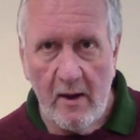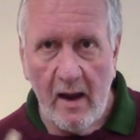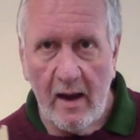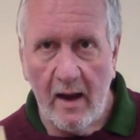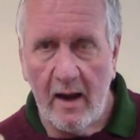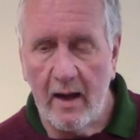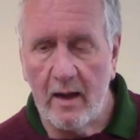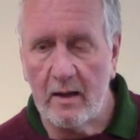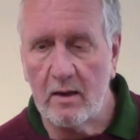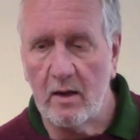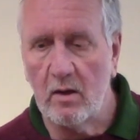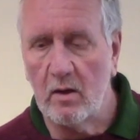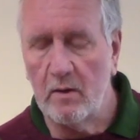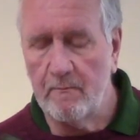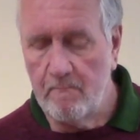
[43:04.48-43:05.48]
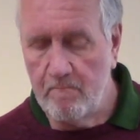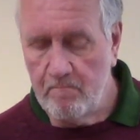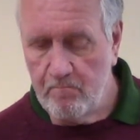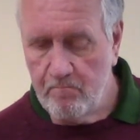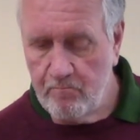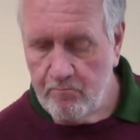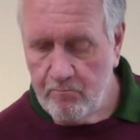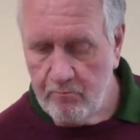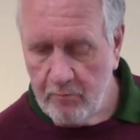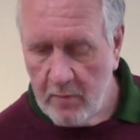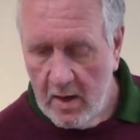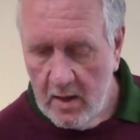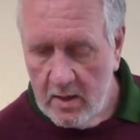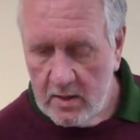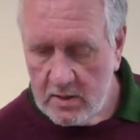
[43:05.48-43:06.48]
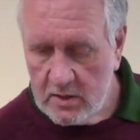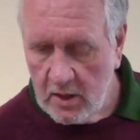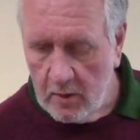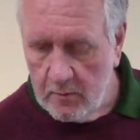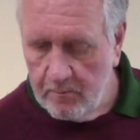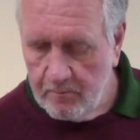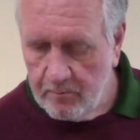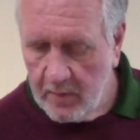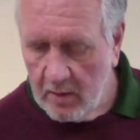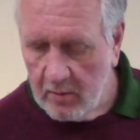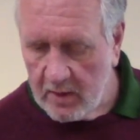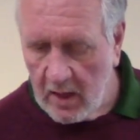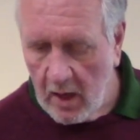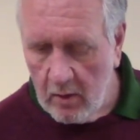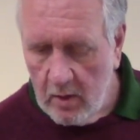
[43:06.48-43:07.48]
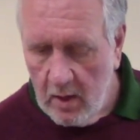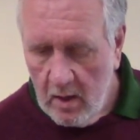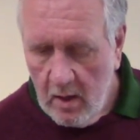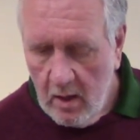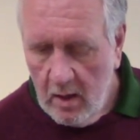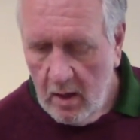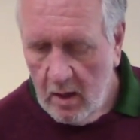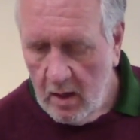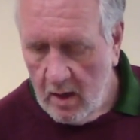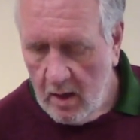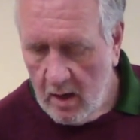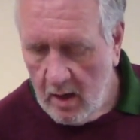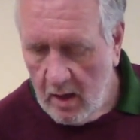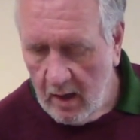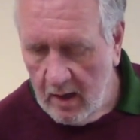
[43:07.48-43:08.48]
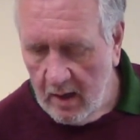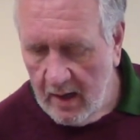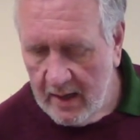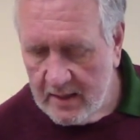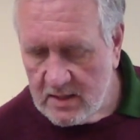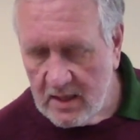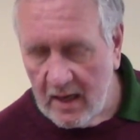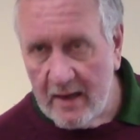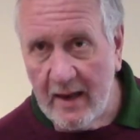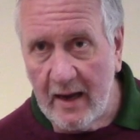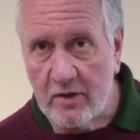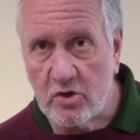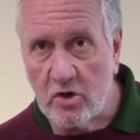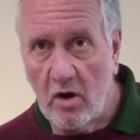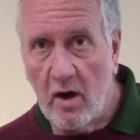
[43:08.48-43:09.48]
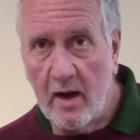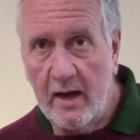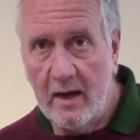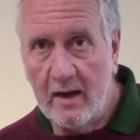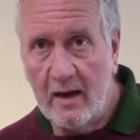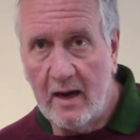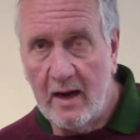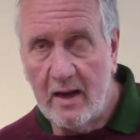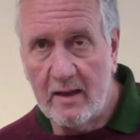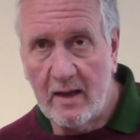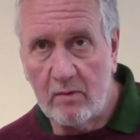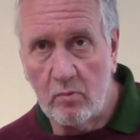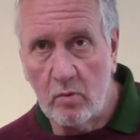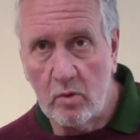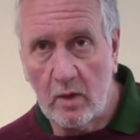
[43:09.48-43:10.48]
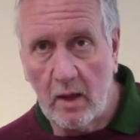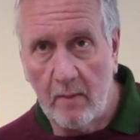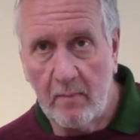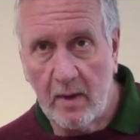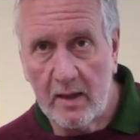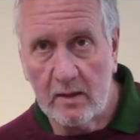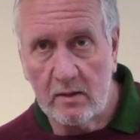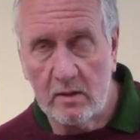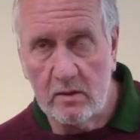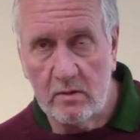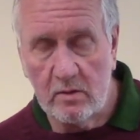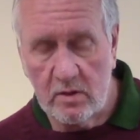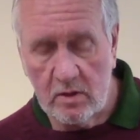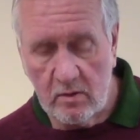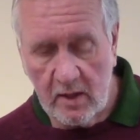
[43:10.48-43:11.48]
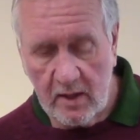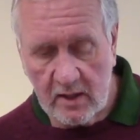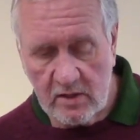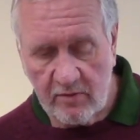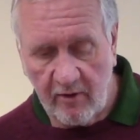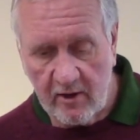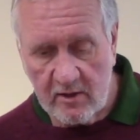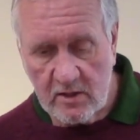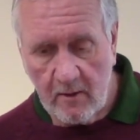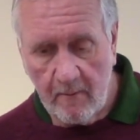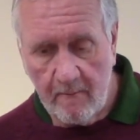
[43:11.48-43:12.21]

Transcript: And so there we go. Let's let that dry, and then we'll come back and do the next phase.